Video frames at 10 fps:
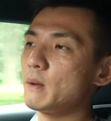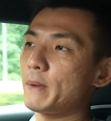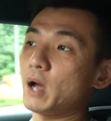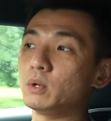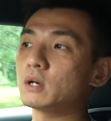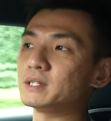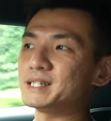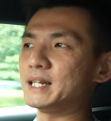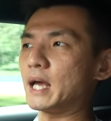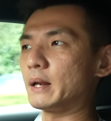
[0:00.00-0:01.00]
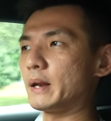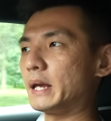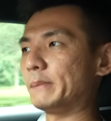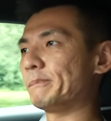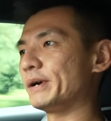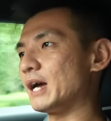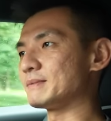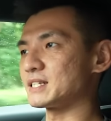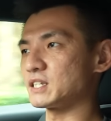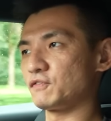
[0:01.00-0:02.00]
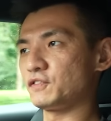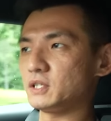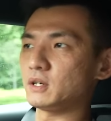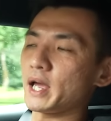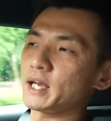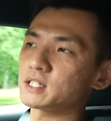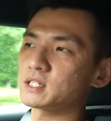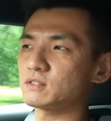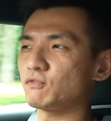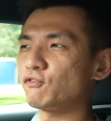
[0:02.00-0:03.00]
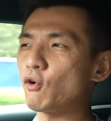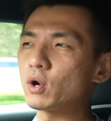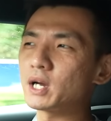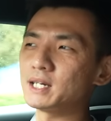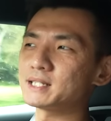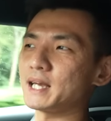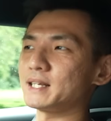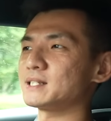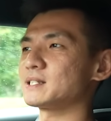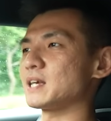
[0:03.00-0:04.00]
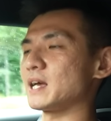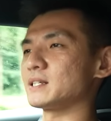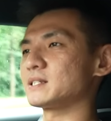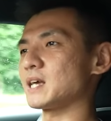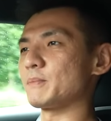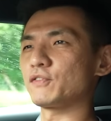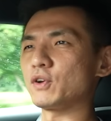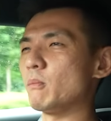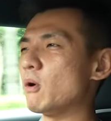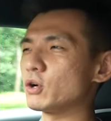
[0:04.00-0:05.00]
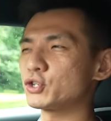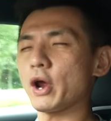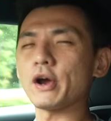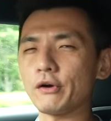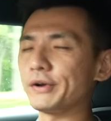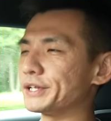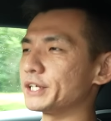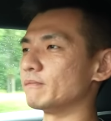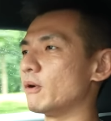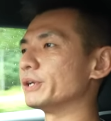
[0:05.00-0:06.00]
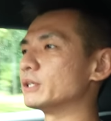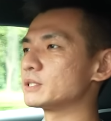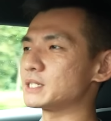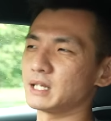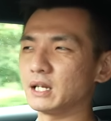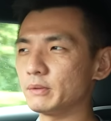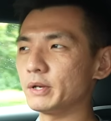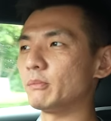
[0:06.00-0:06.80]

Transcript: but I will concede that it perhaps doesn't feel as focused as some of your more track-oriented models. It's a little bit